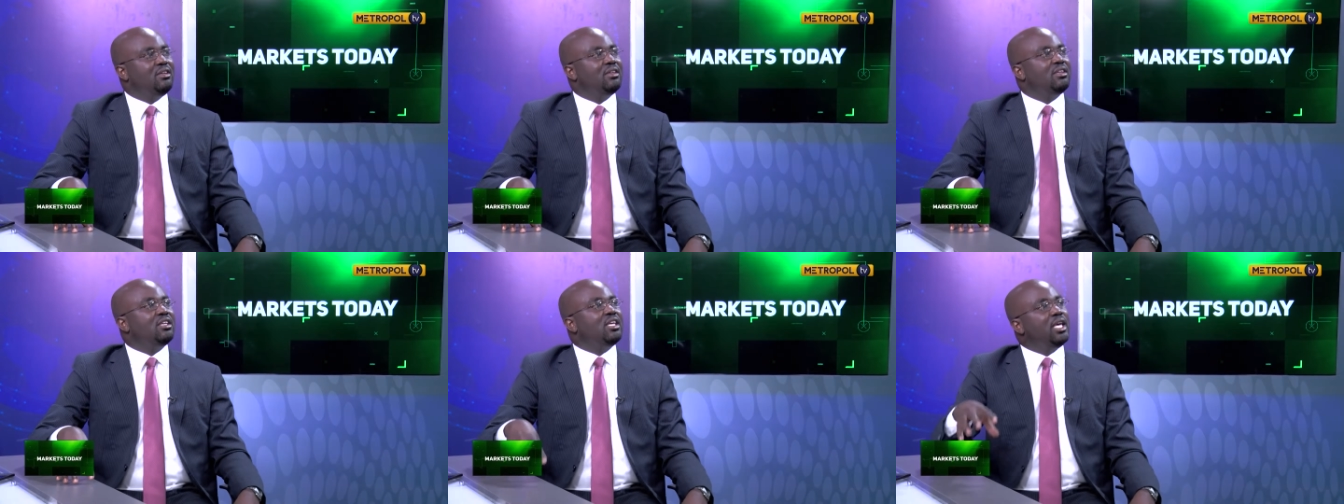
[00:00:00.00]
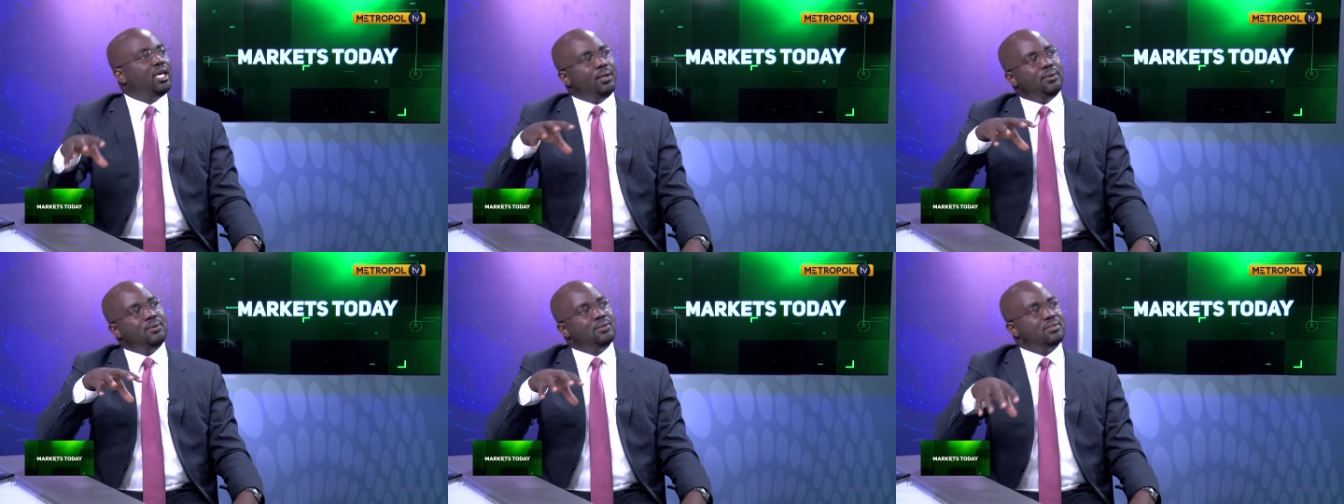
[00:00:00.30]

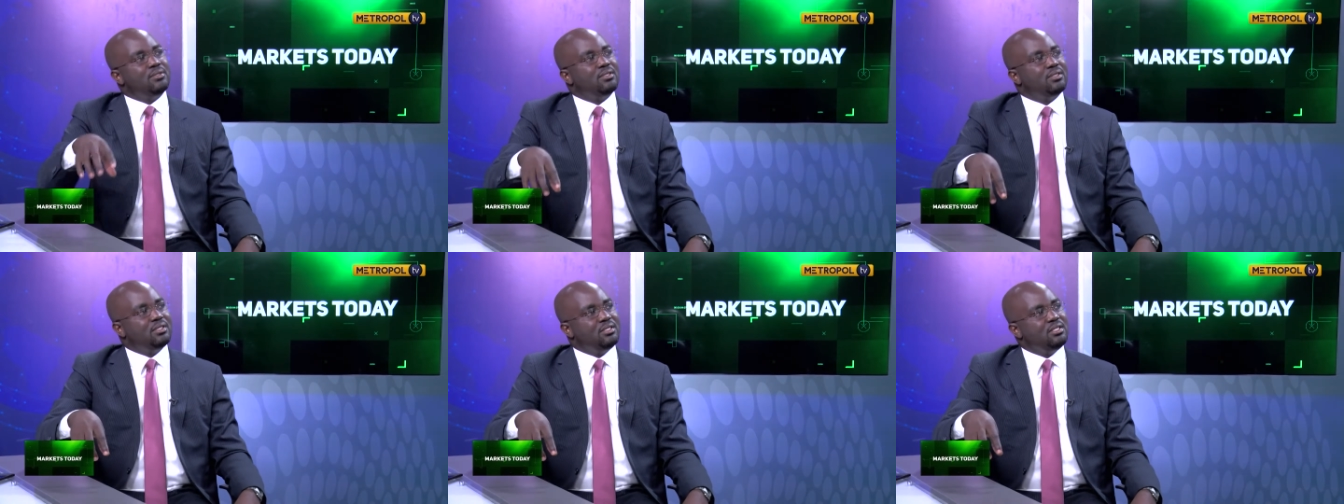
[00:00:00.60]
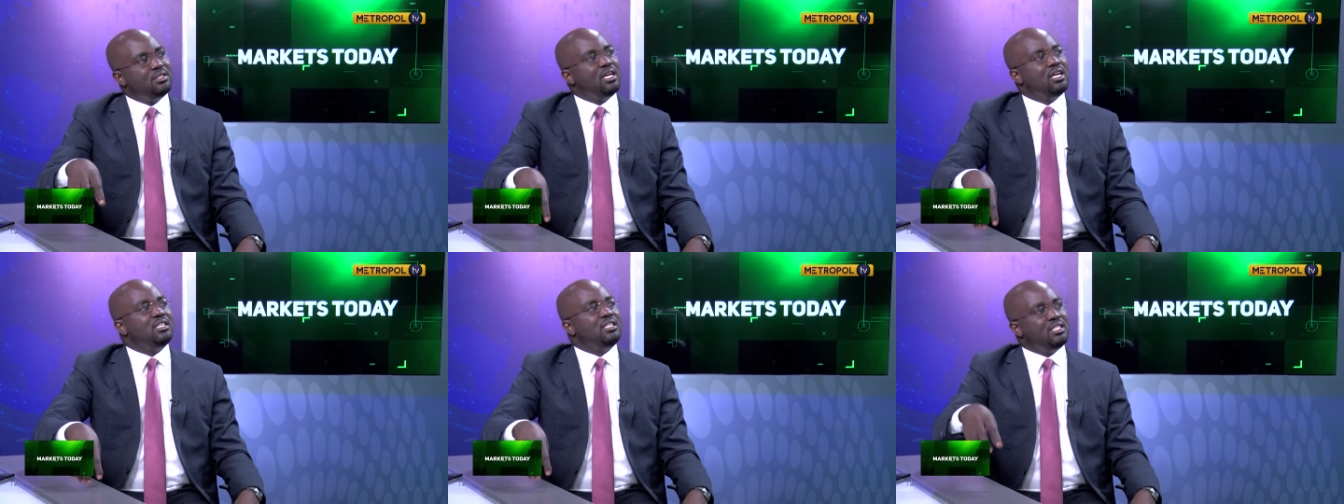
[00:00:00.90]
chaos
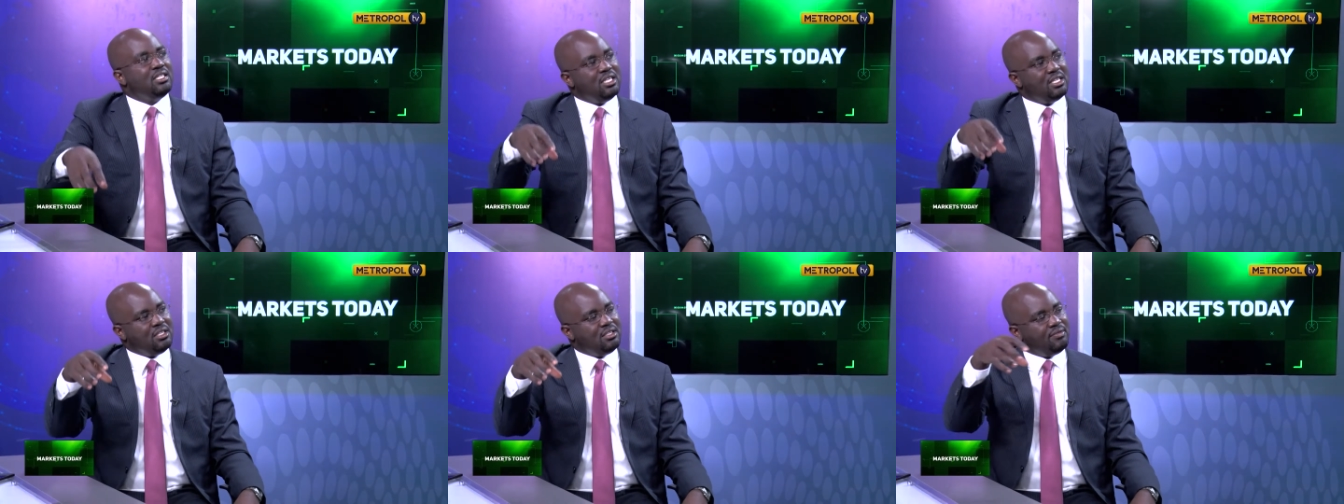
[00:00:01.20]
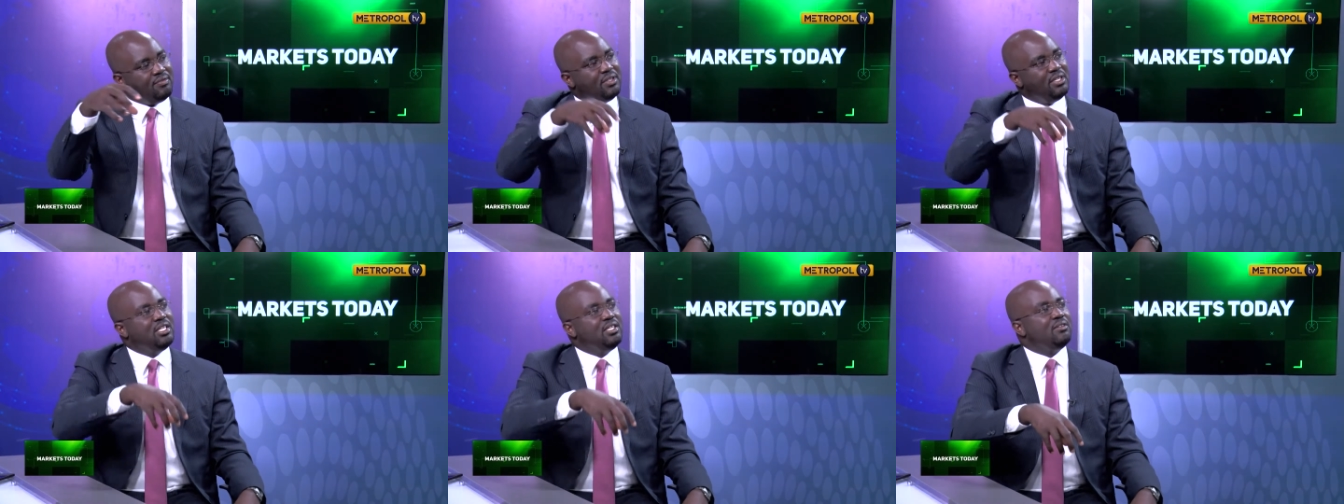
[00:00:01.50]
uh, that is
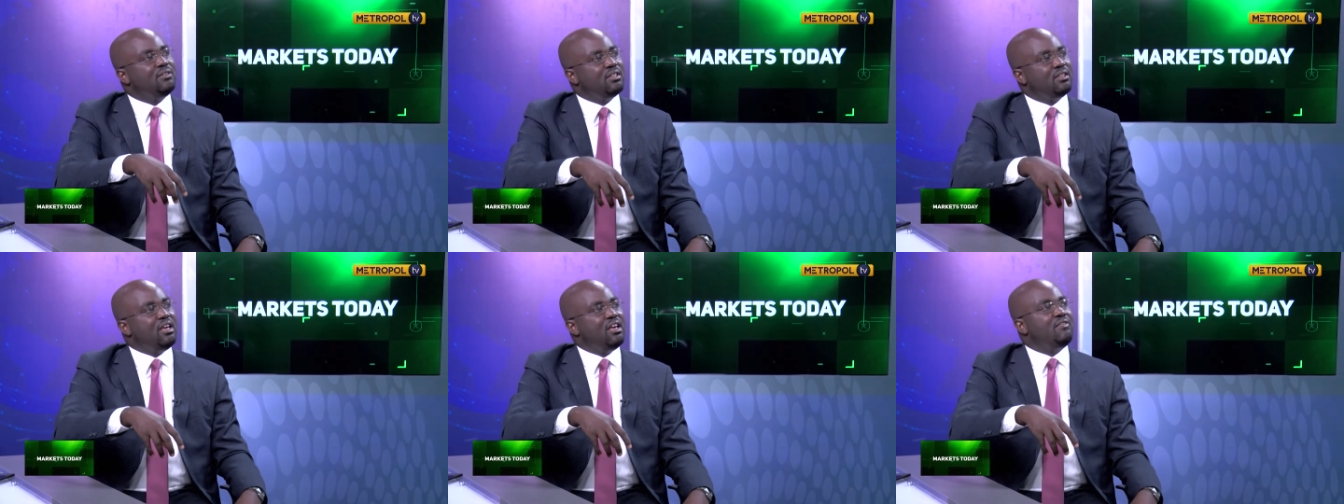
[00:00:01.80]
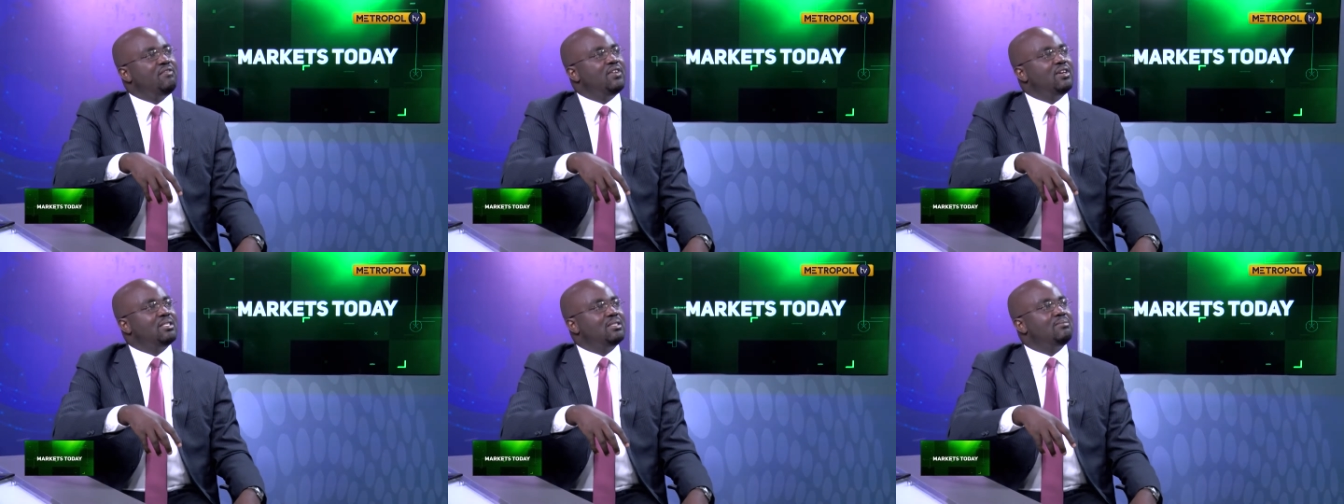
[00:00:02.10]
feeding into the
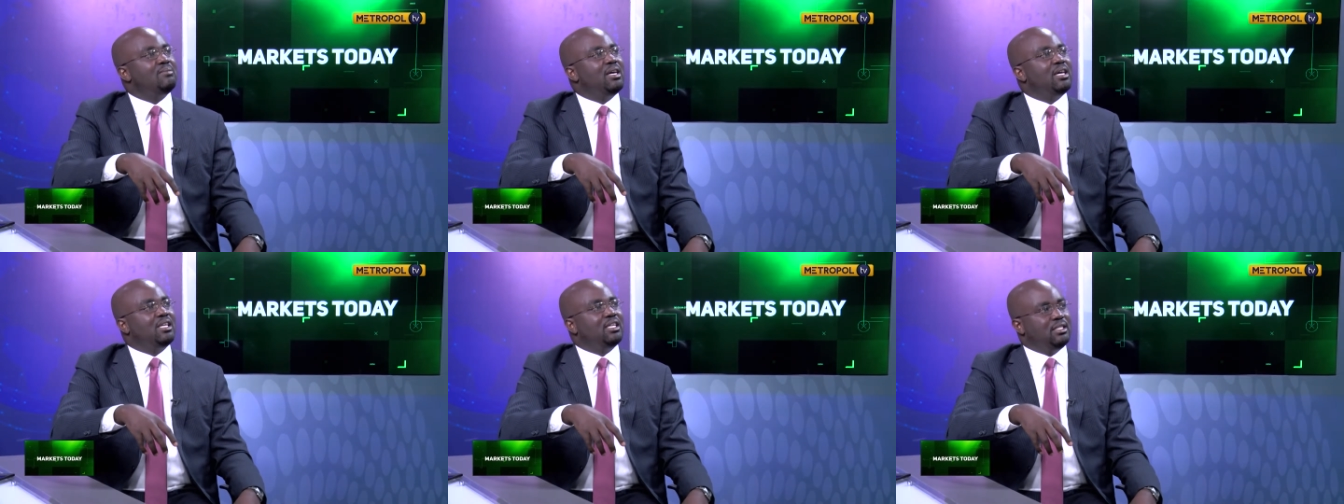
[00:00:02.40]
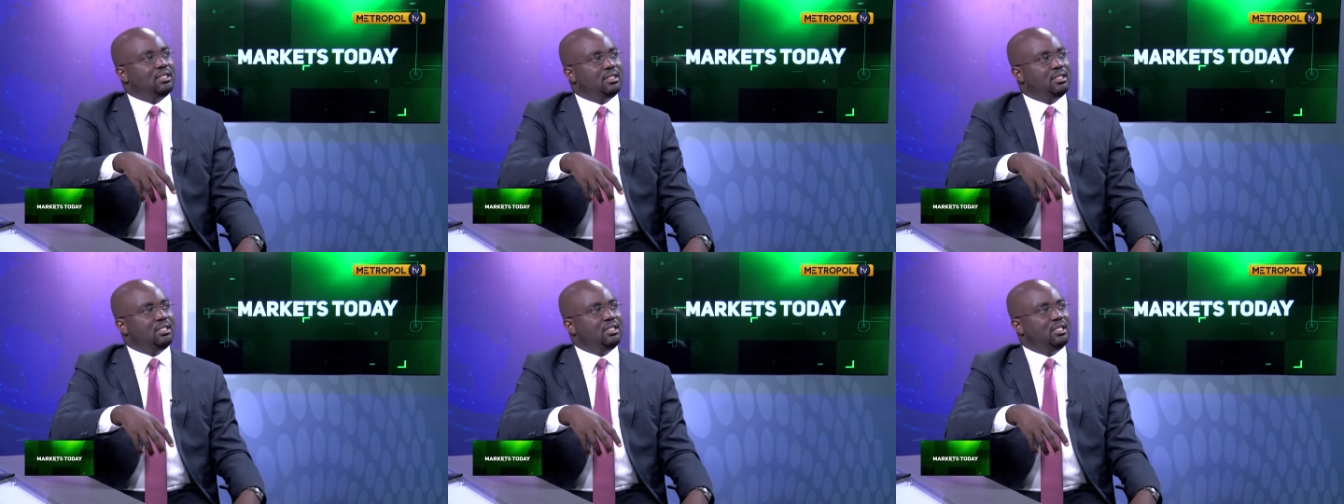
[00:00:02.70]
FX
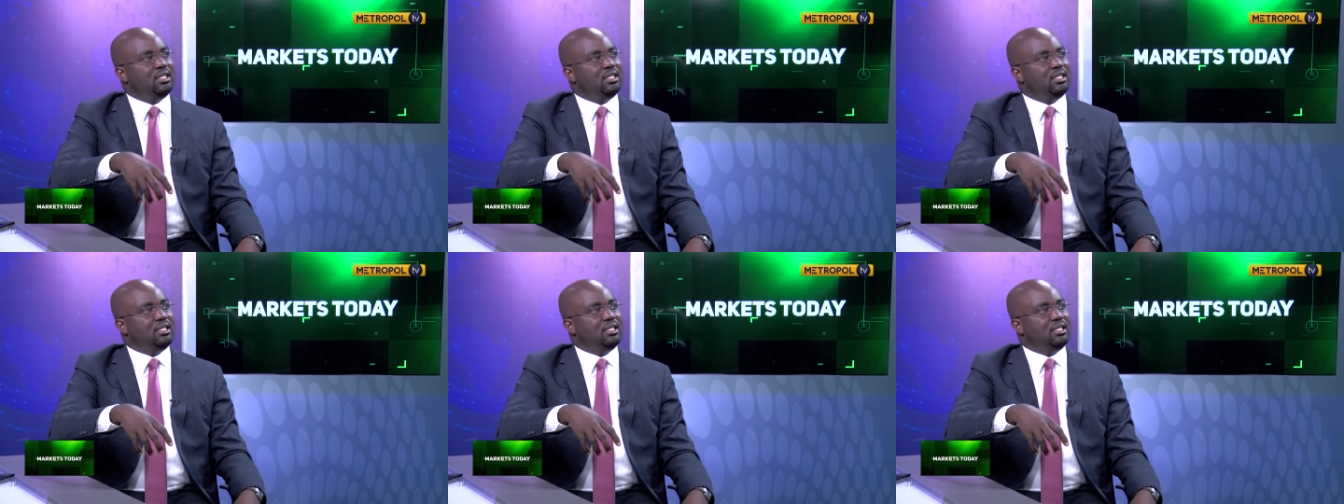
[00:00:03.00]
market.